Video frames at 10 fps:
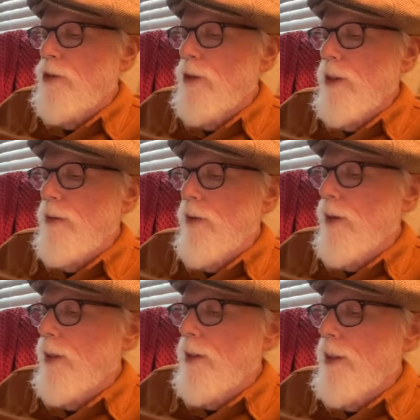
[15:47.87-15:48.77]
of
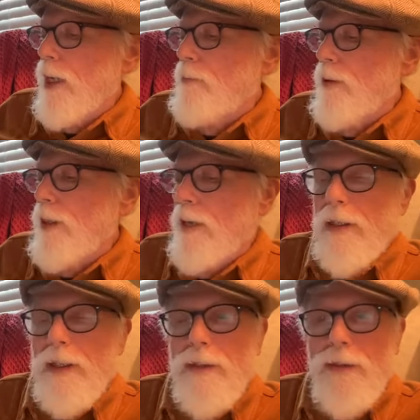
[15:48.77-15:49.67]
archetypal
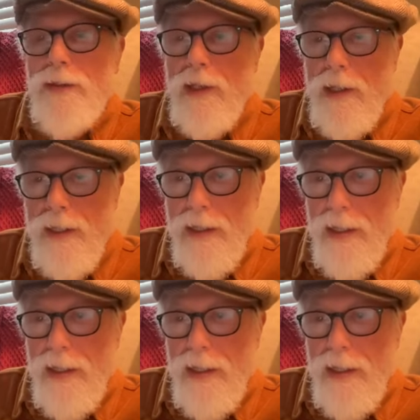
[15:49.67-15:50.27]
characters and